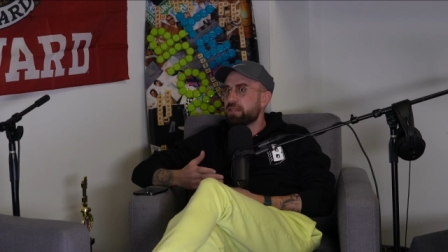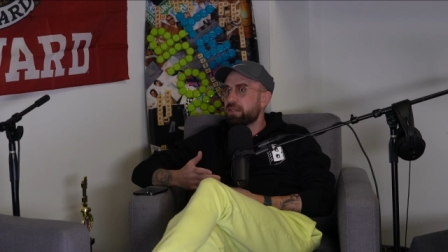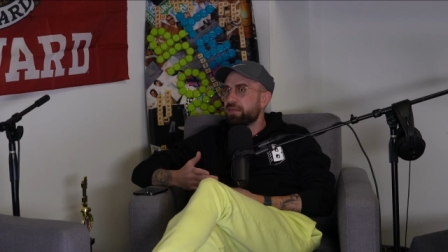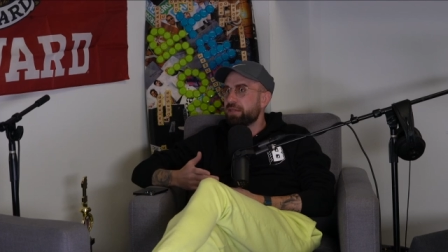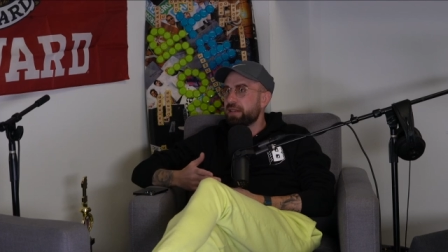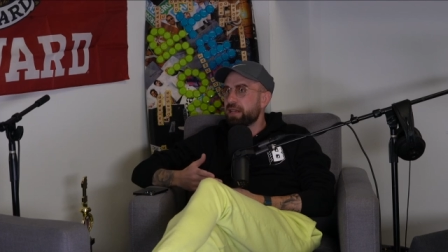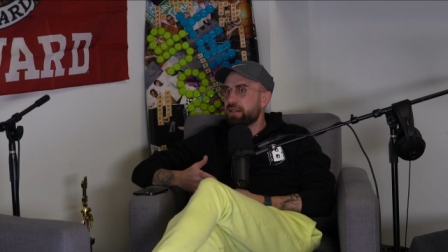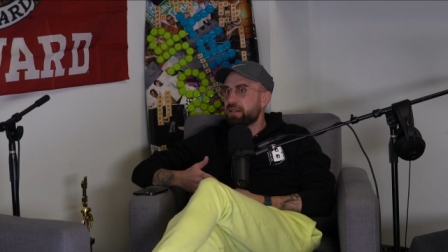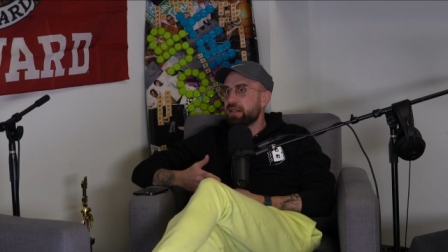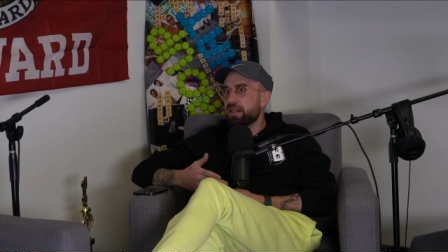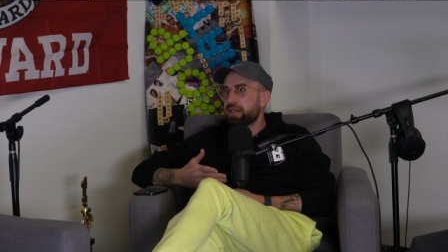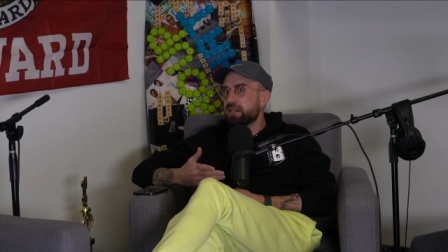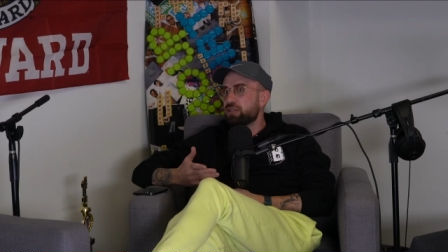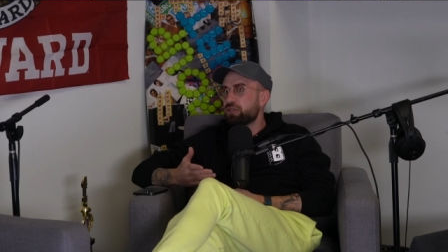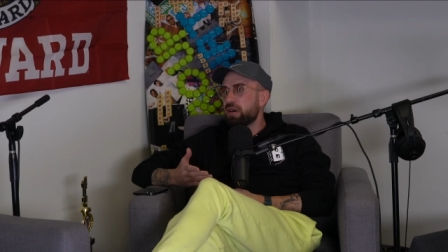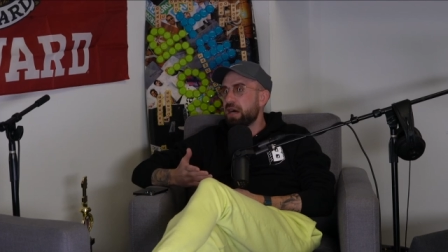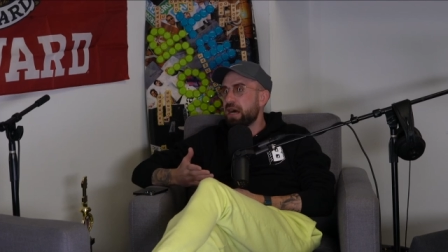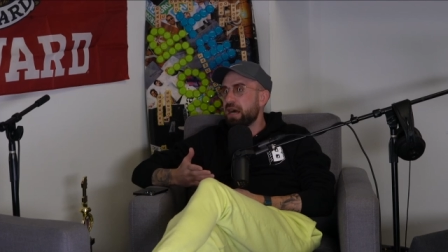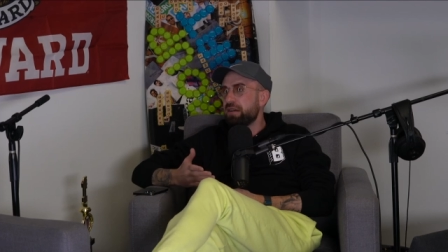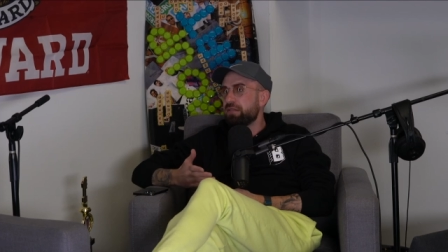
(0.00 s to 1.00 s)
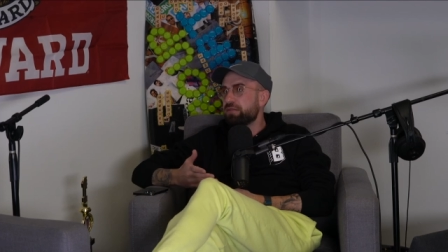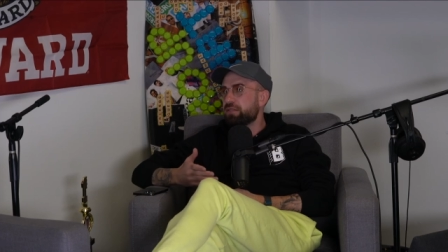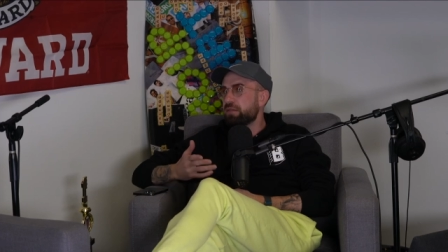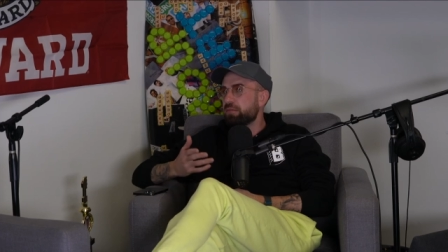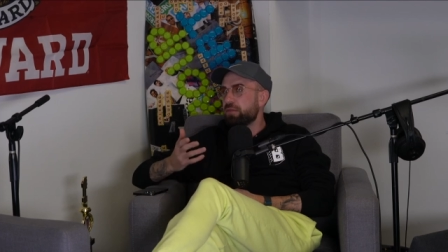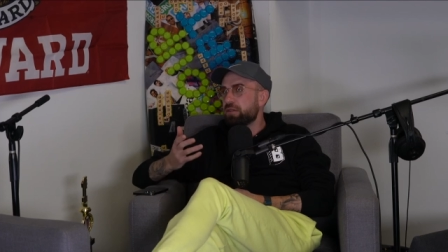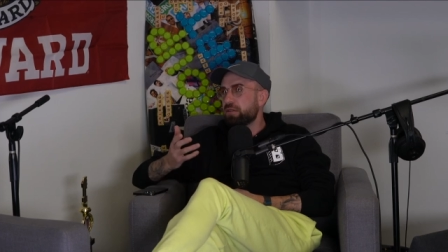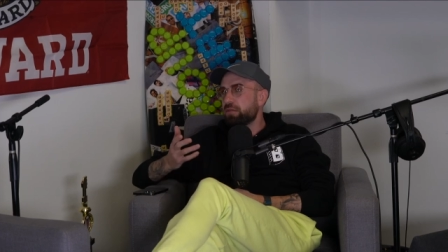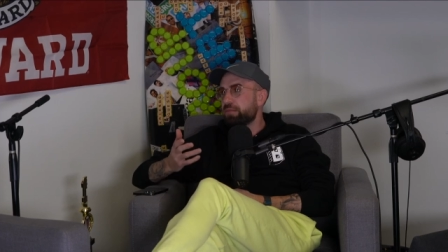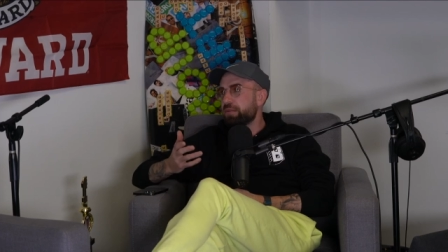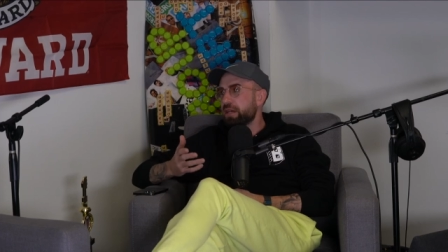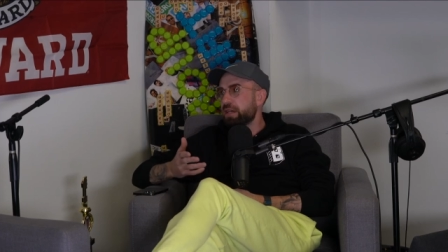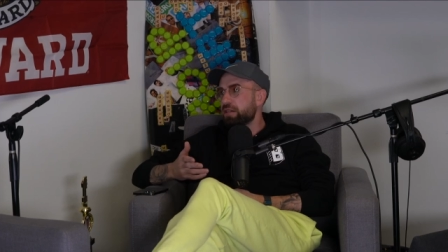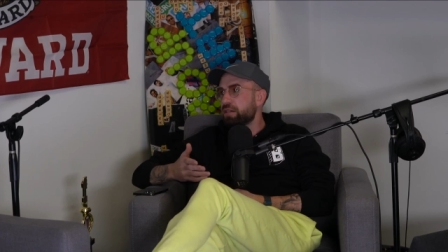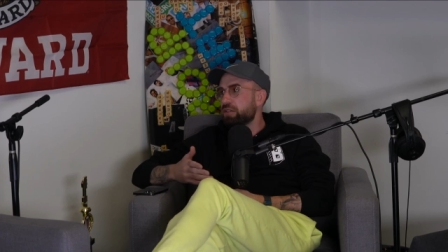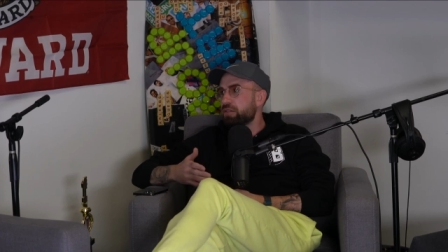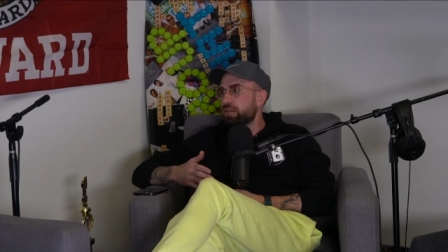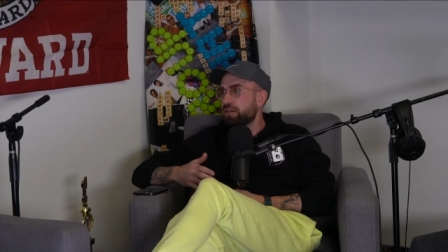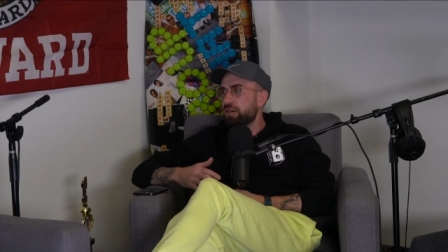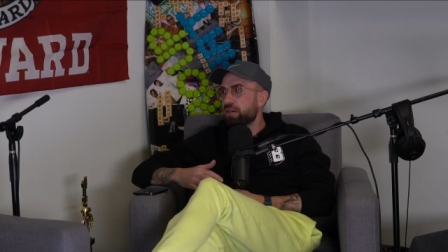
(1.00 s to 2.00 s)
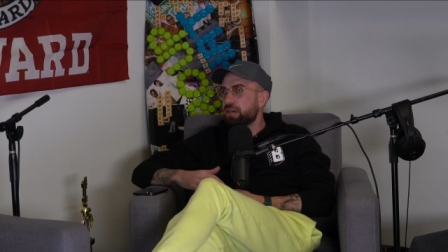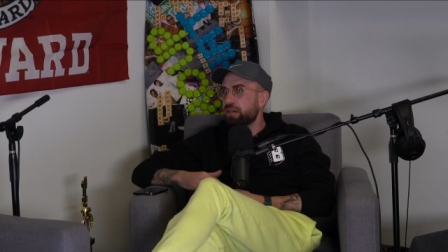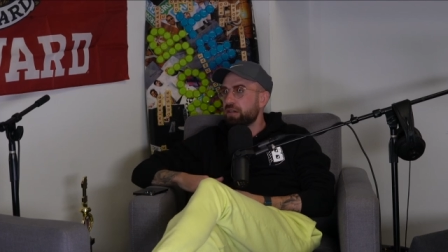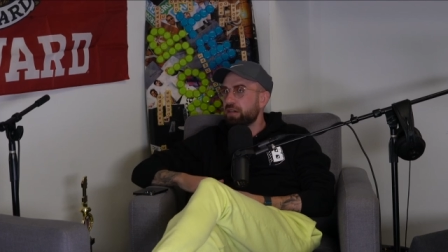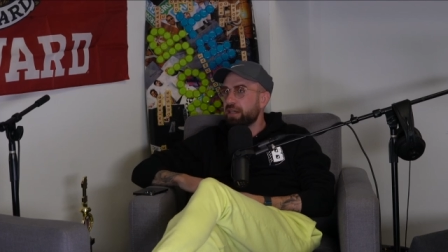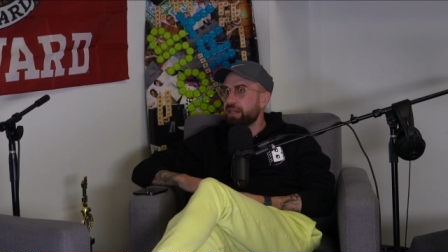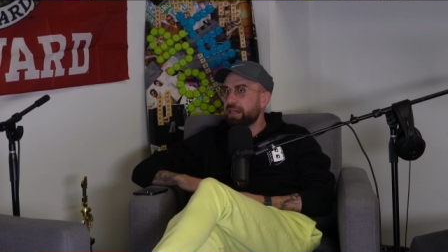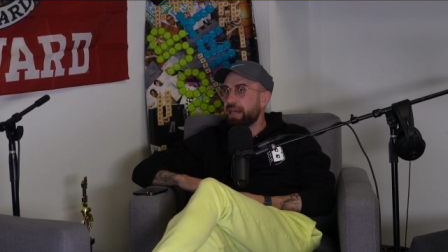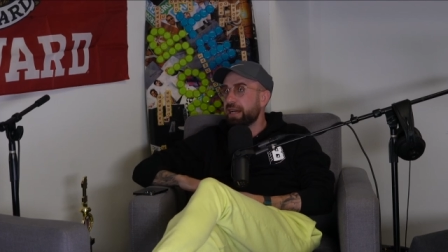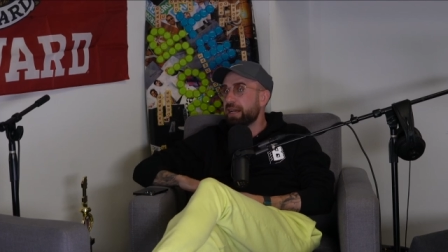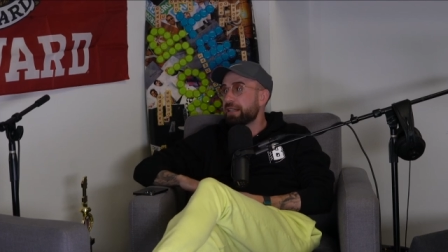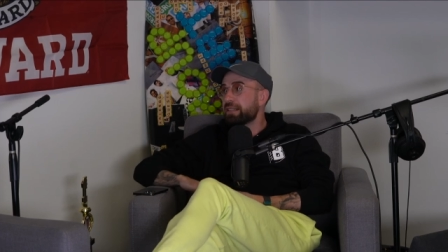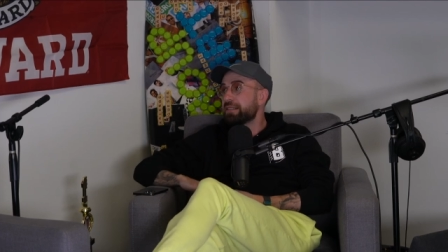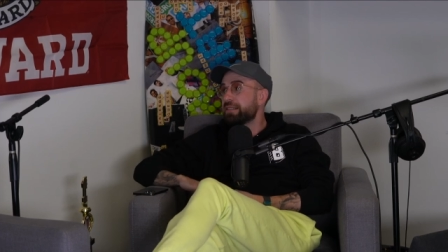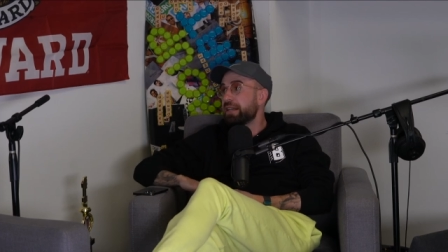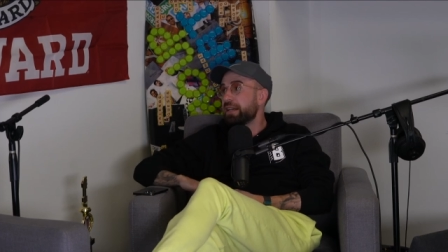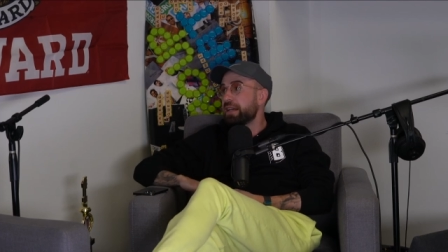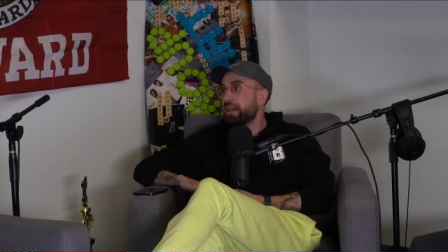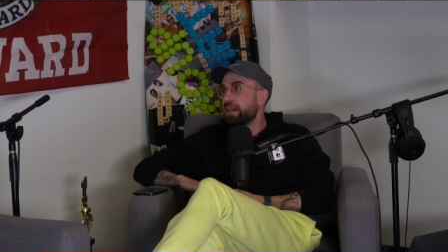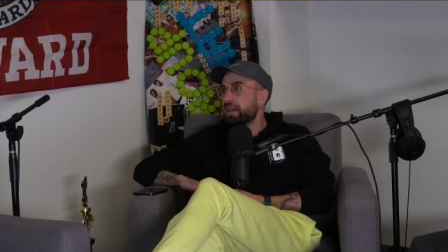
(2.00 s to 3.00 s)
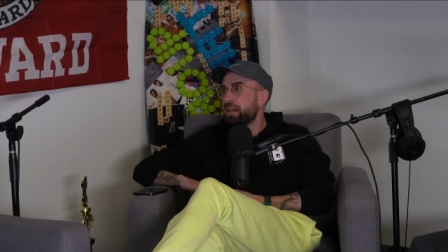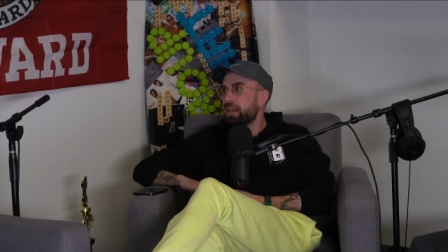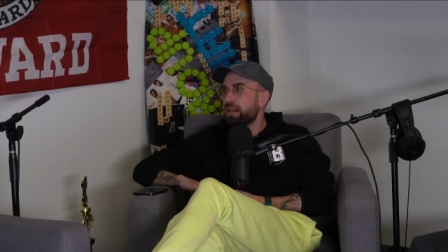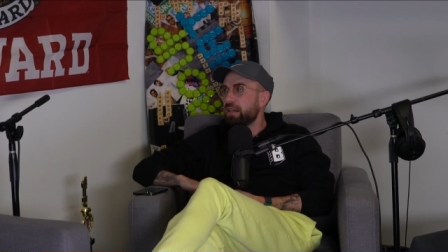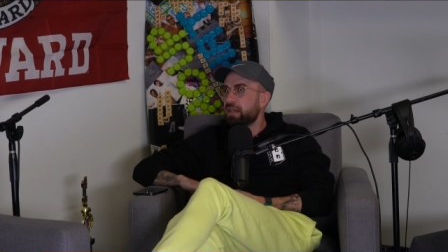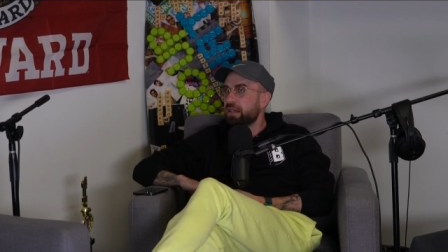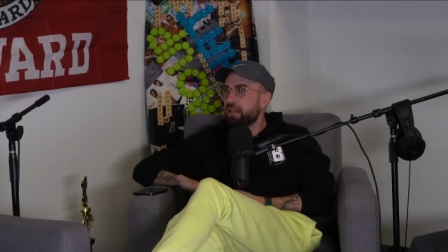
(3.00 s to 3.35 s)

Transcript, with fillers: and stuff like that that like drive to Myrtle Beach or Atlantic yeah. City.